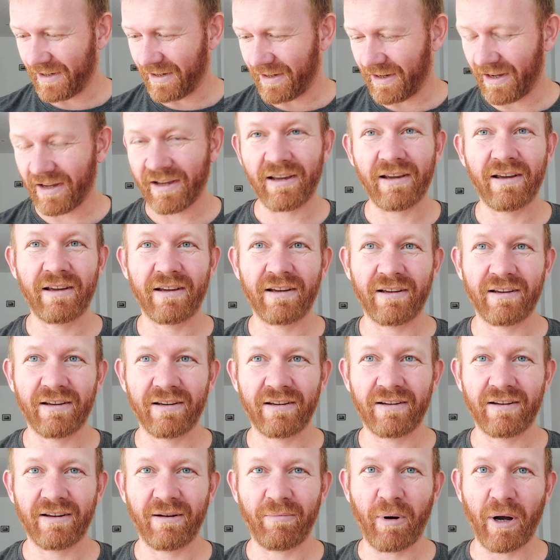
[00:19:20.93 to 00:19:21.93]
I
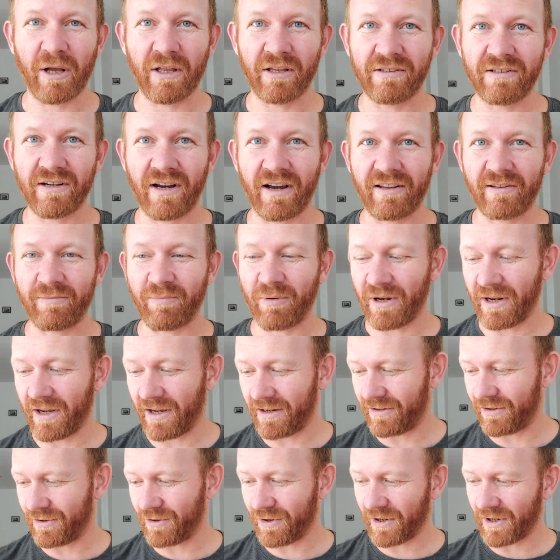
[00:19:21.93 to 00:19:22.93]
apologize, but
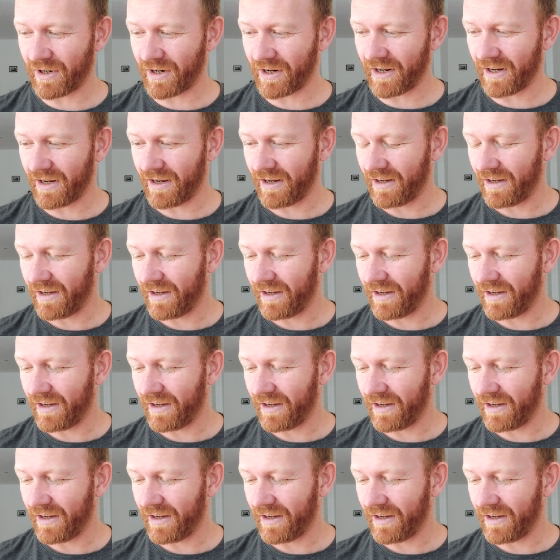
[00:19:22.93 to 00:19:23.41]
not too hard.